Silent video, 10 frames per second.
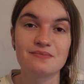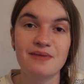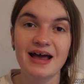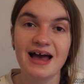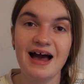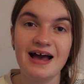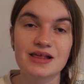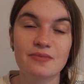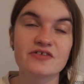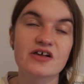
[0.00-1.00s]
Bye guys,
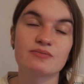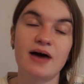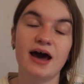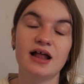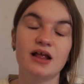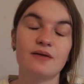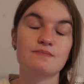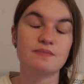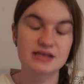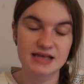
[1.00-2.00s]
Princess Smile,
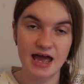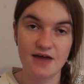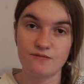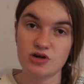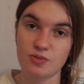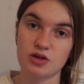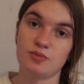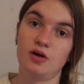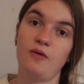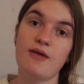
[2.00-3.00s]
be safe, be
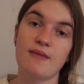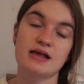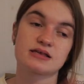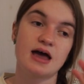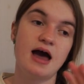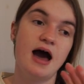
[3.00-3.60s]
responsible, wear a mask